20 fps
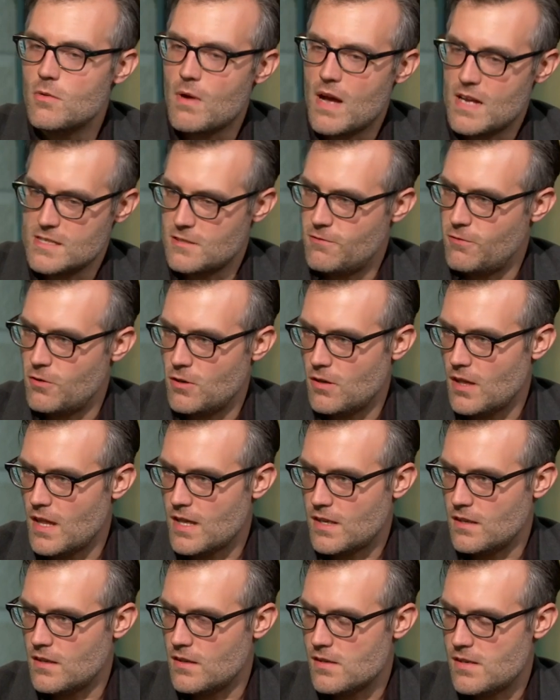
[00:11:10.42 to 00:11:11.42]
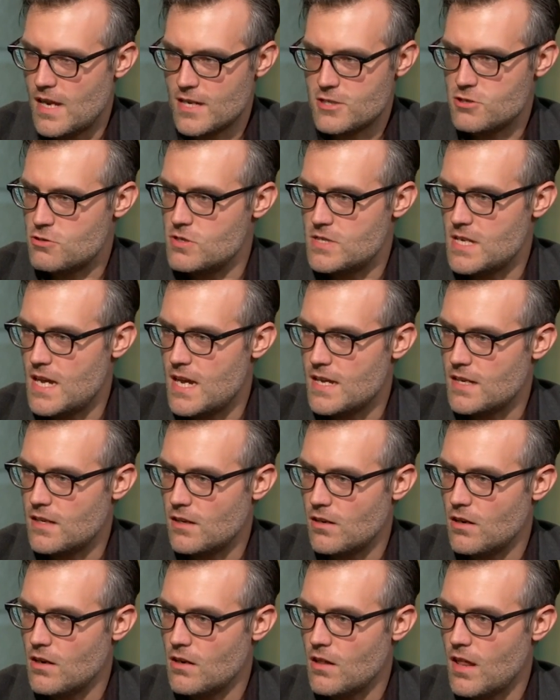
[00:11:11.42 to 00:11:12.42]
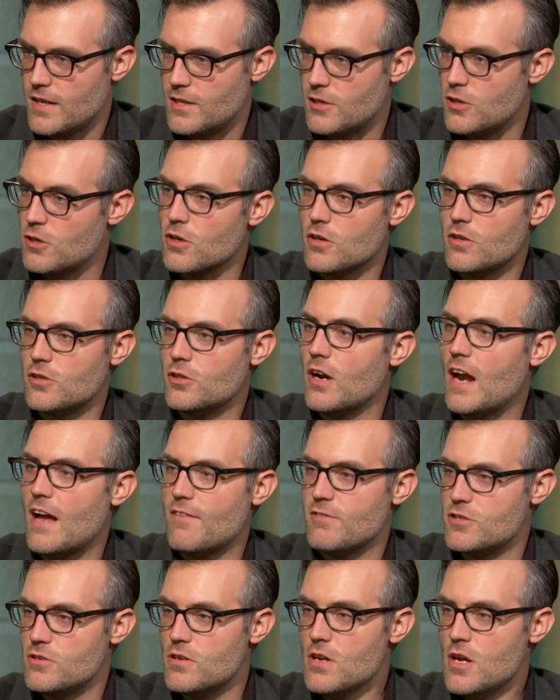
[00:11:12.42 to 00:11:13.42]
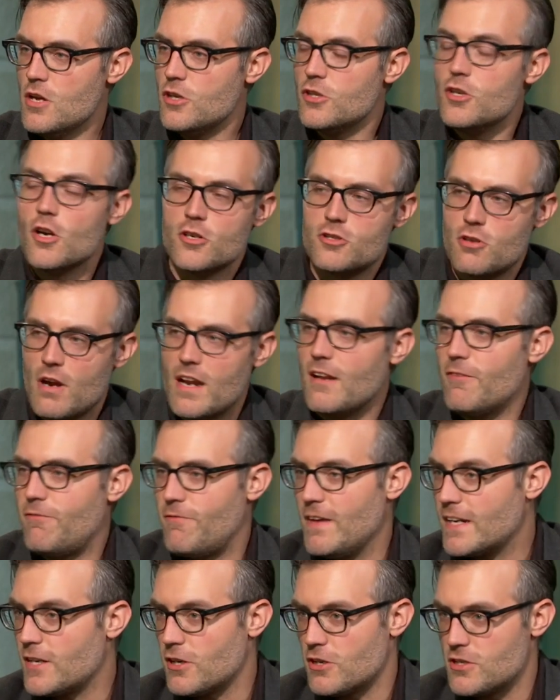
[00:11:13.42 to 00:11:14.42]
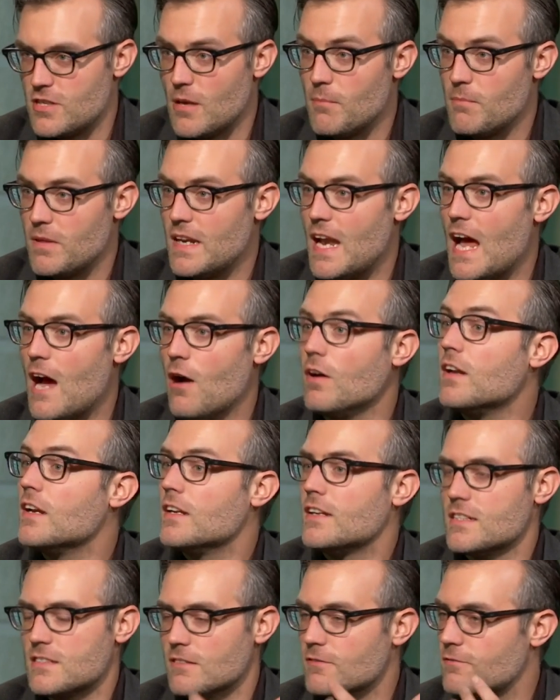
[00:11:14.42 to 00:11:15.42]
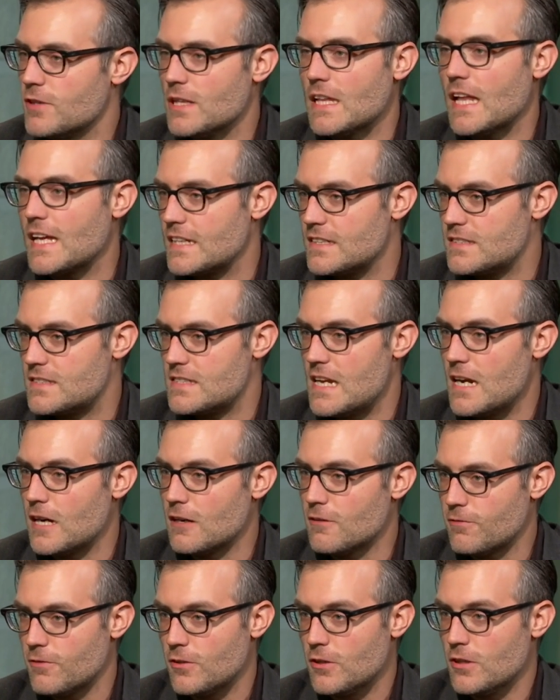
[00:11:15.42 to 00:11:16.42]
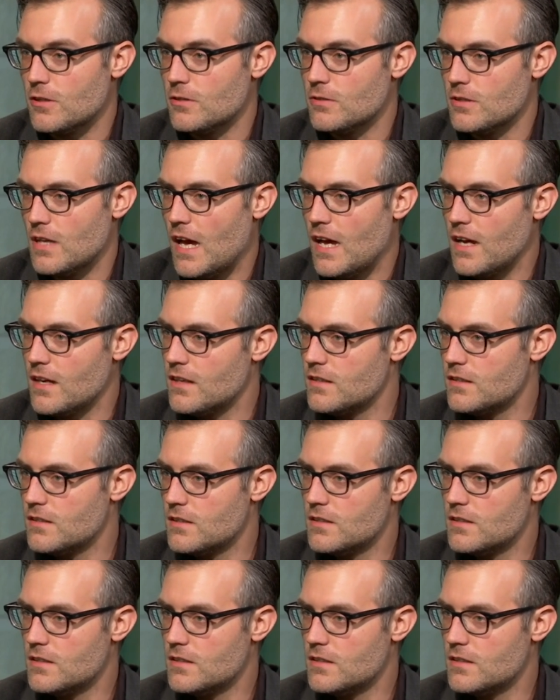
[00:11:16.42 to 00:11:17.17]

you ask for like an extra take, or like you're trying to figure something out and it doesn't feel like it's there for you yet?